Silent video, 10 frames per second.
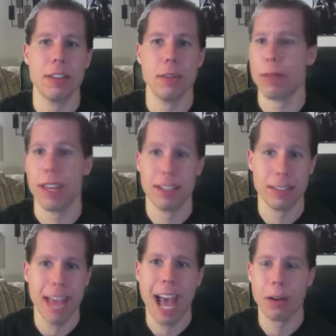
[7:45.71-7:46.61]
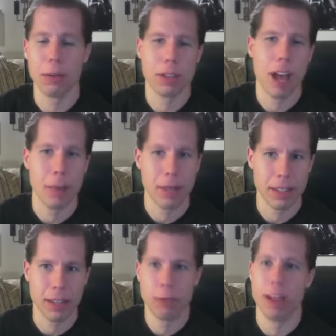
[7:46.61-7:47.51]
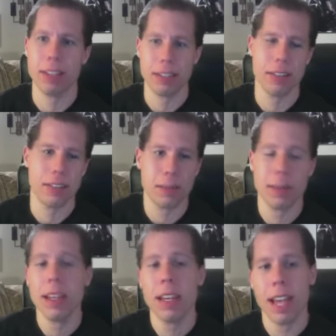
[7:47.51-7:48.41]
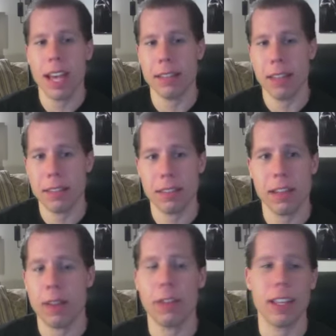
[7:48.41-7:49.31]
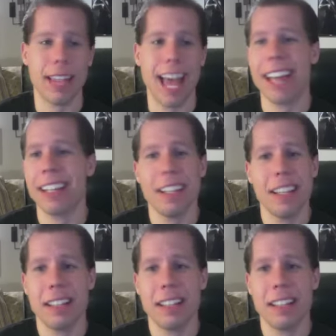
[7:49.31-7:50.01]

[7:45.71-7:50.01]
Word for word: You know, they could tackle topics like racism and stuff like that.